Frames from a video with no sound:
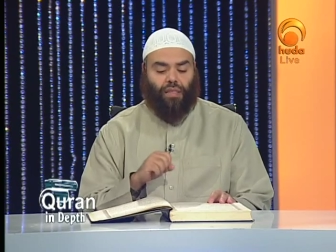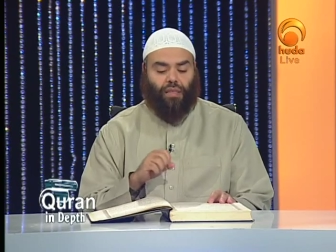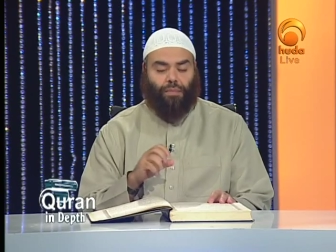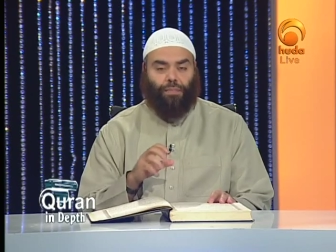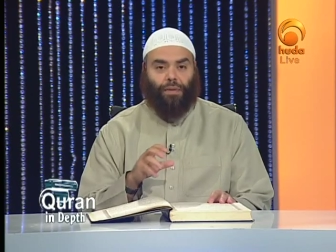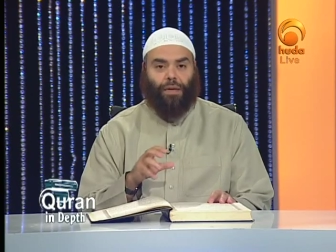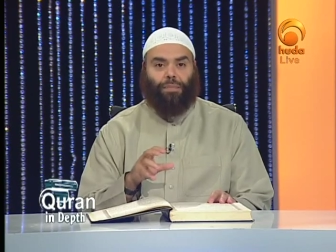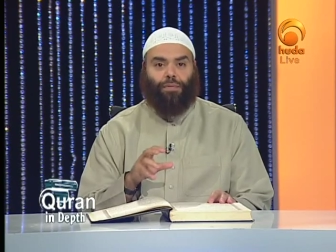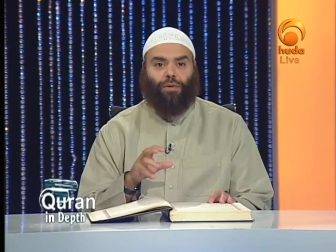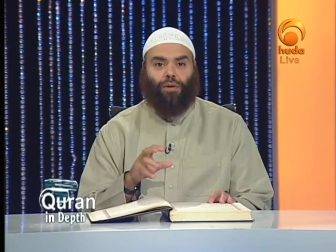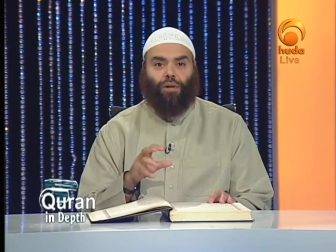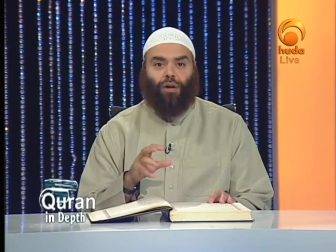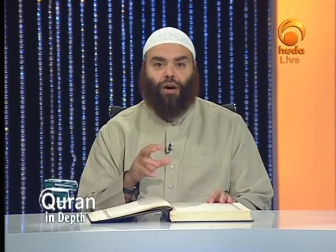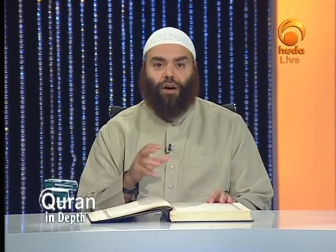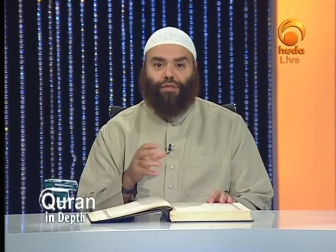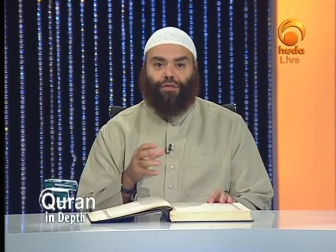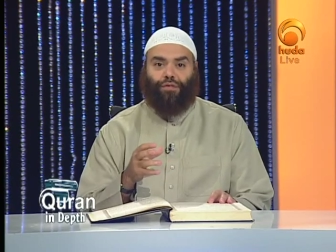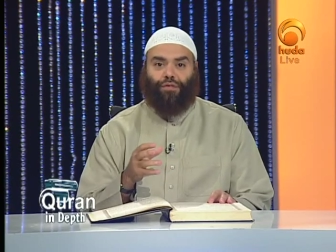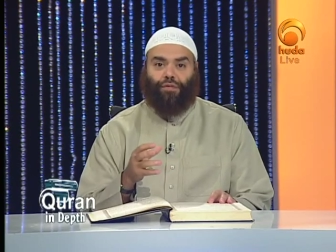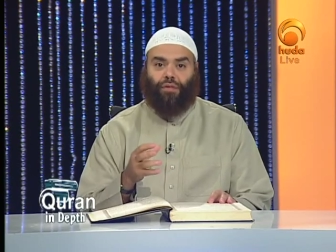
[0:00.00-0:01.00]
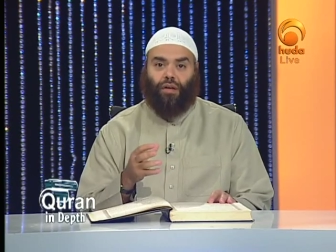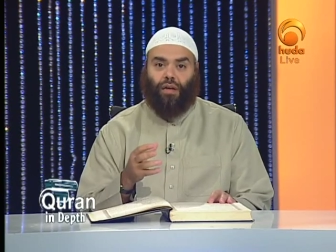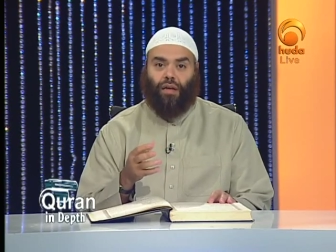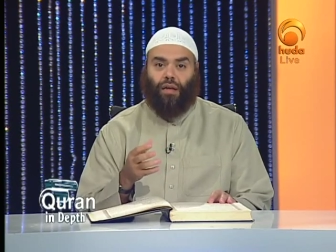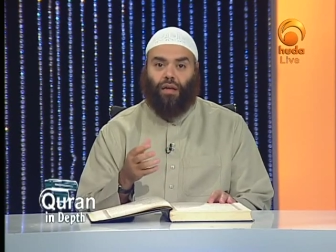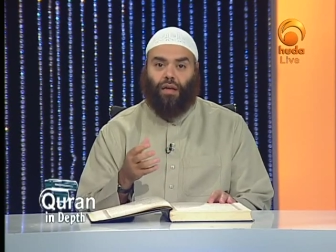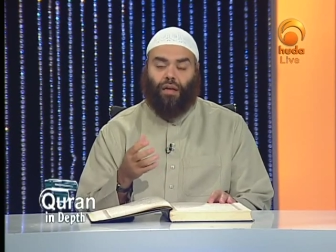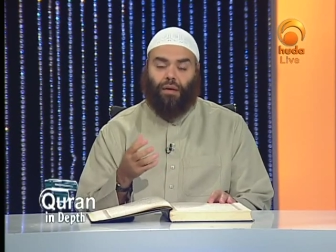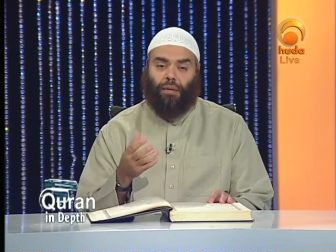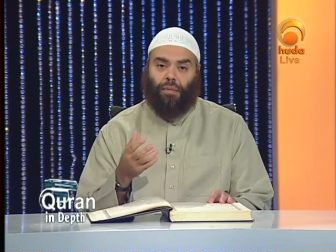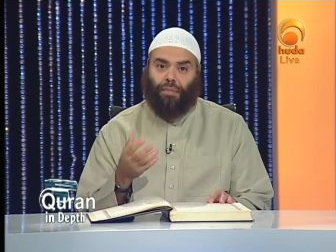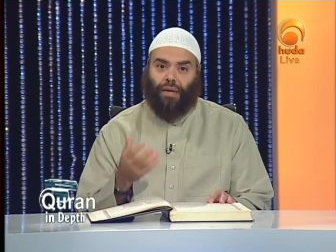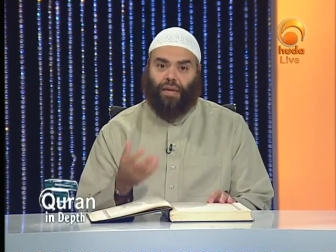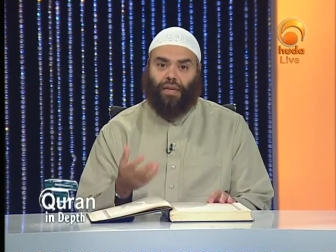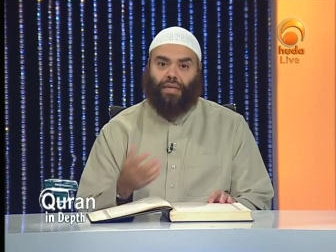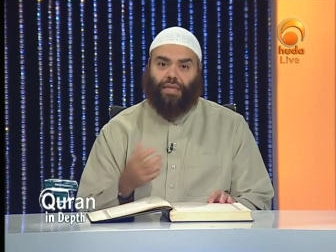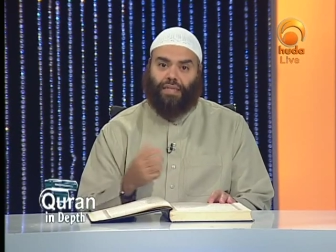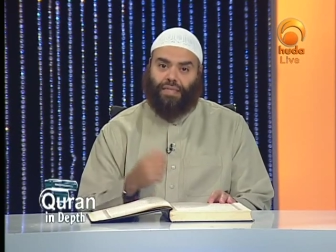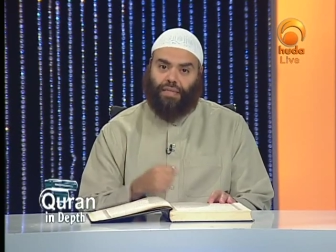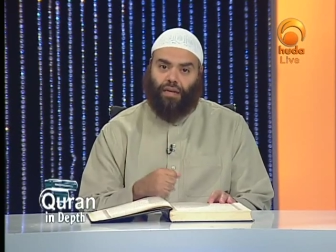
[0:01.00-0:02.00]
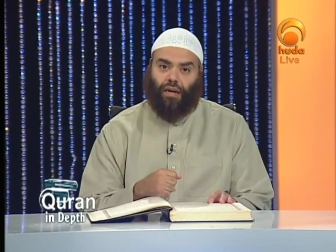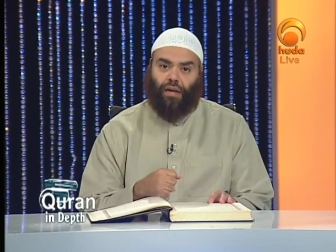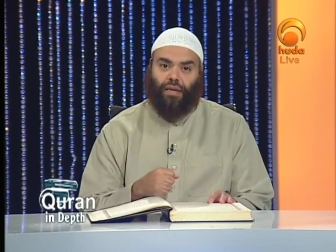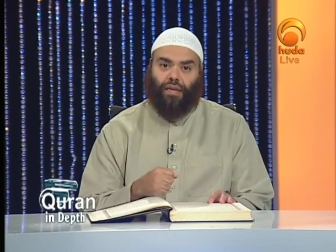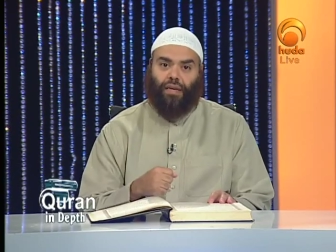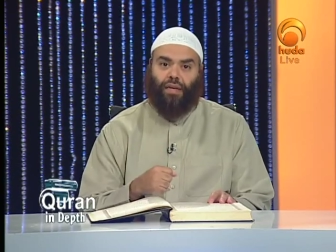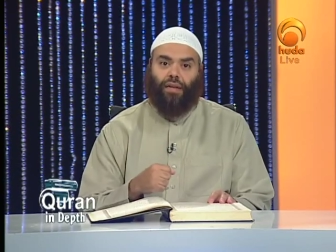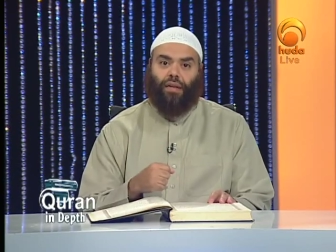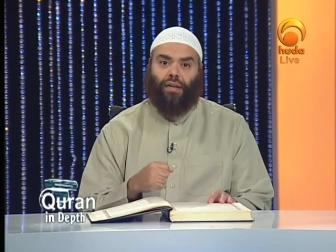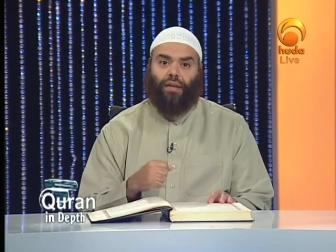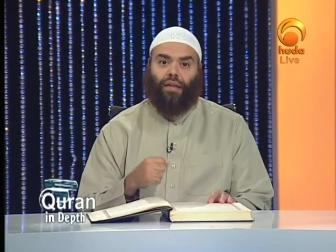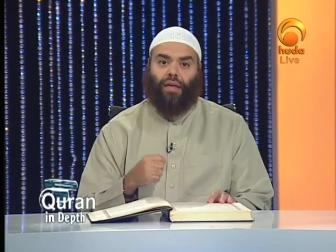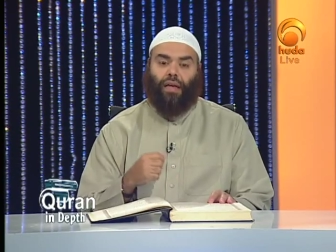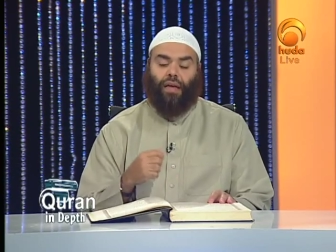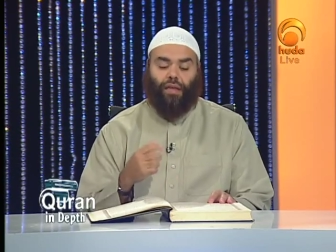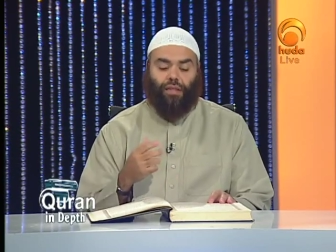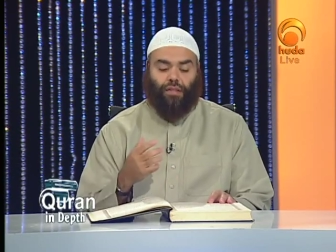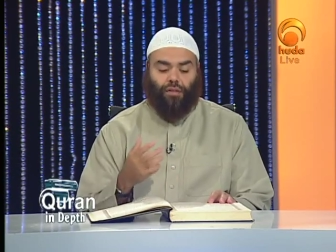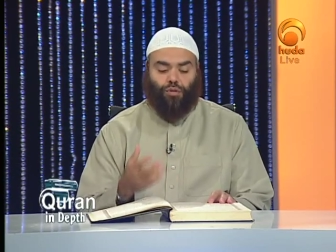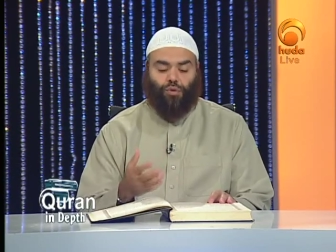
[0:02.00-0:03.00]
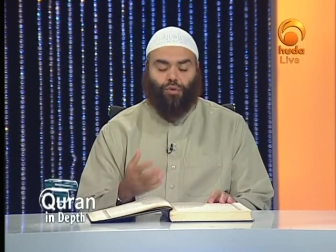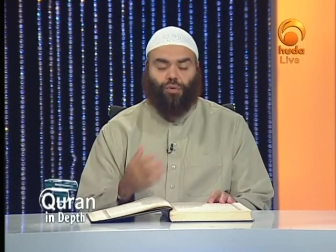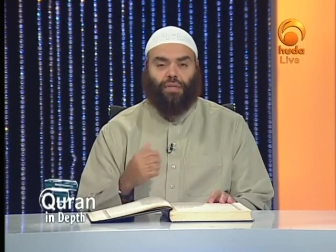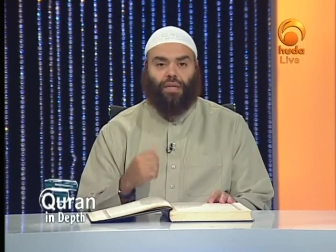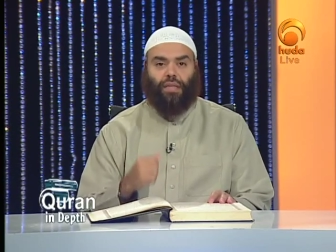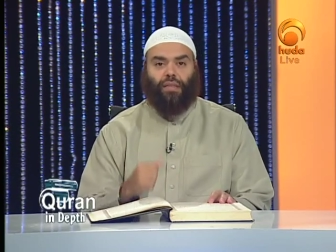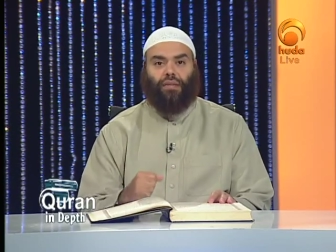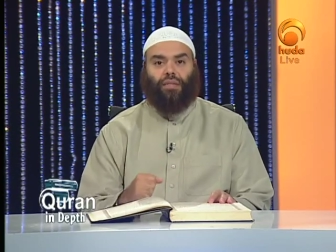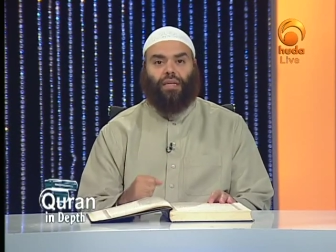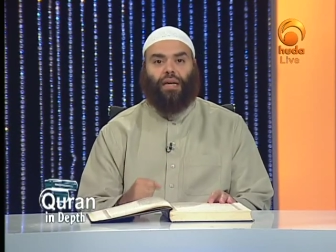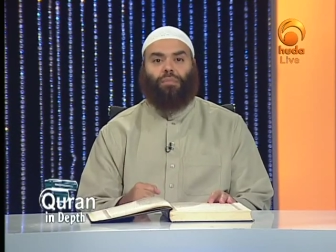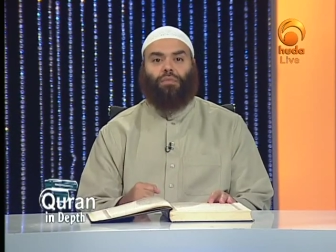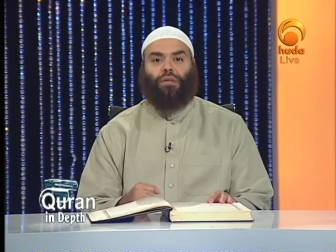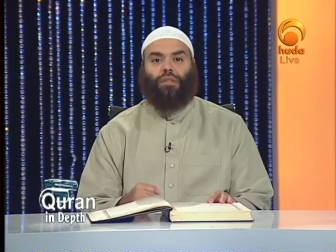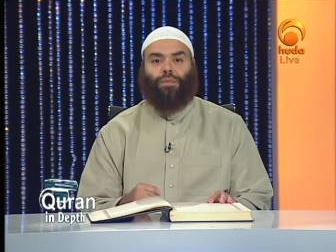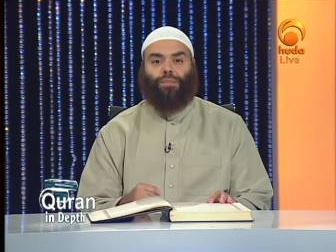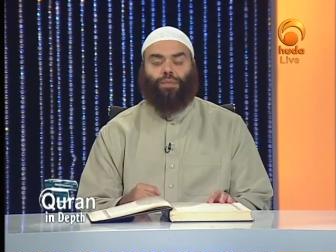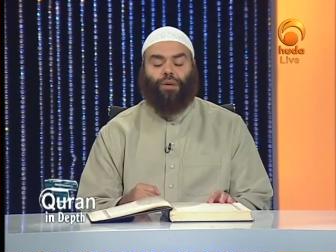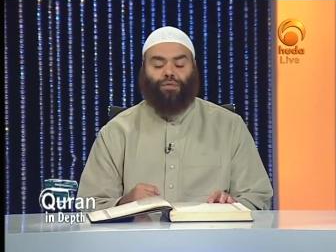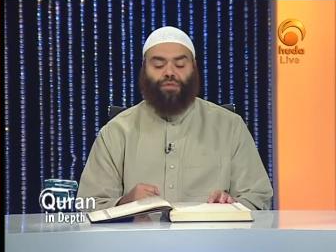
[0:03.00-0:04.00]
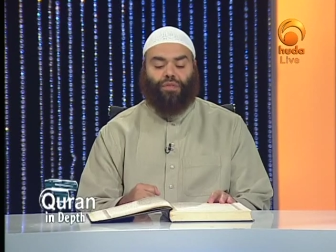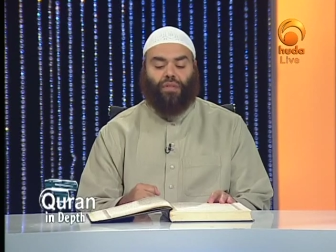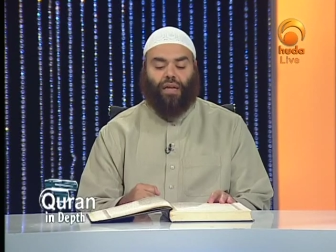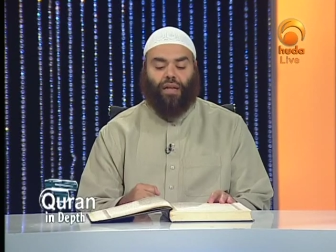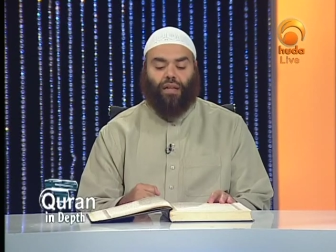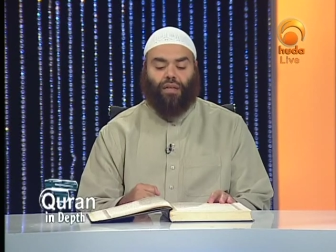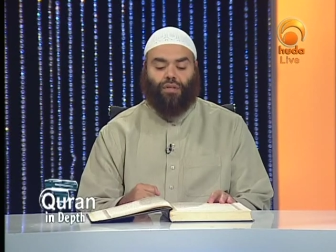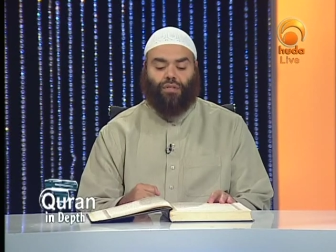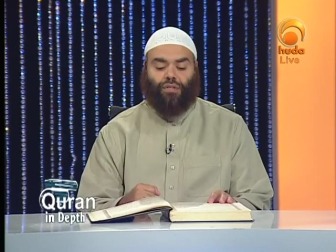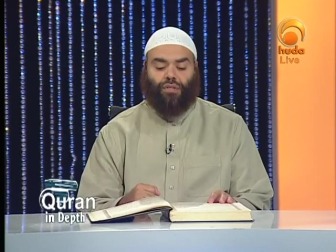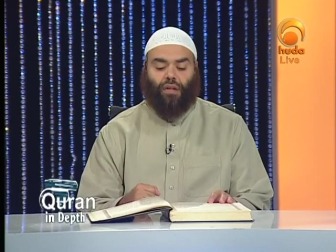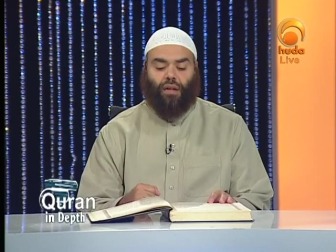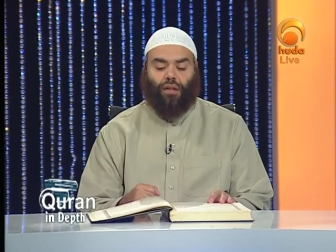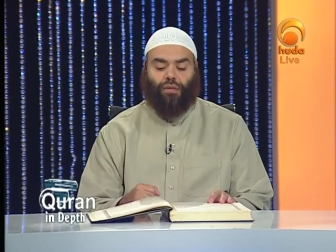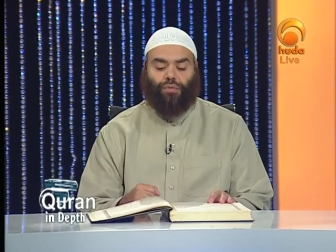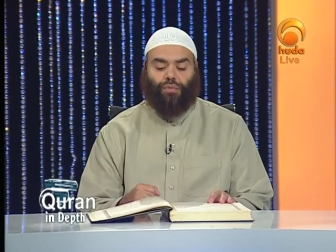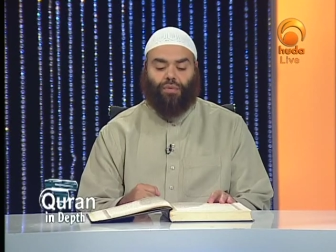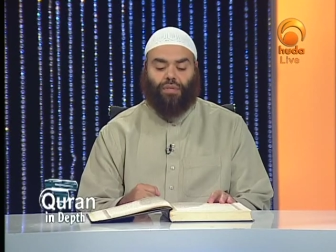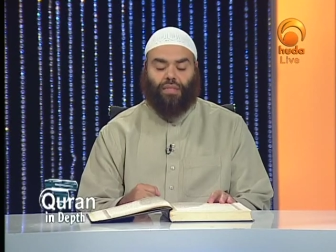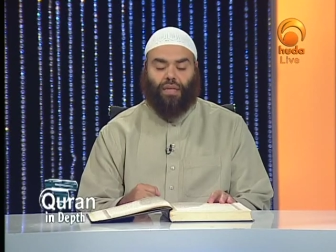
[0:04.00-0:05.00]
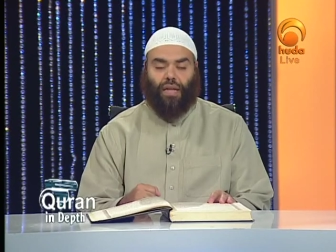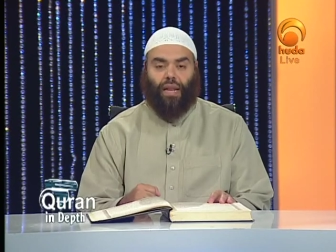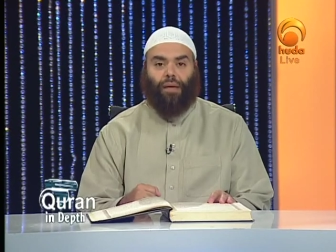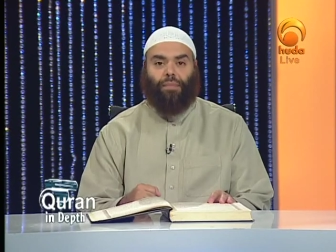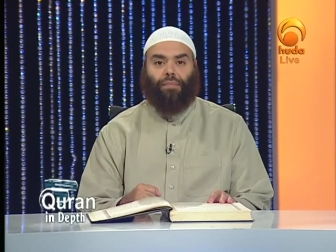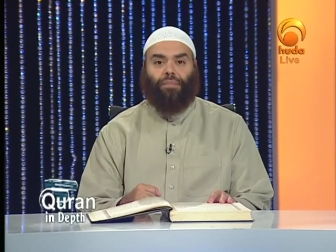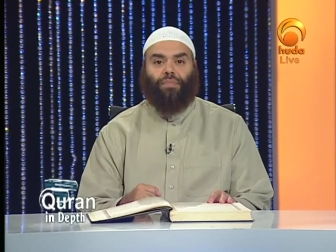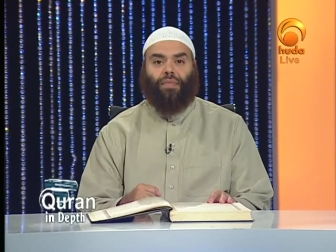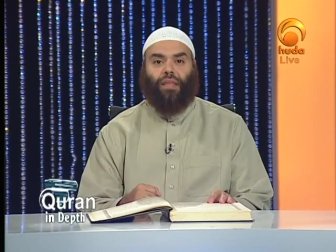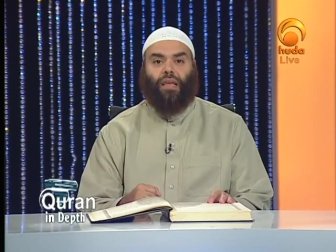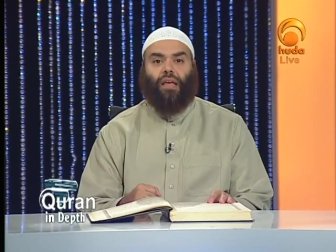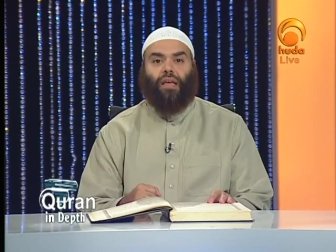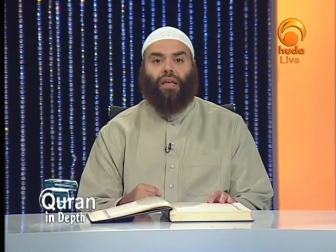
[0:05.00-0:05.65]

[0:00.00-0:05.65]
the people of uh, Bani Israel, the Jews at the time of the Prophet alayhi salatu wasalam,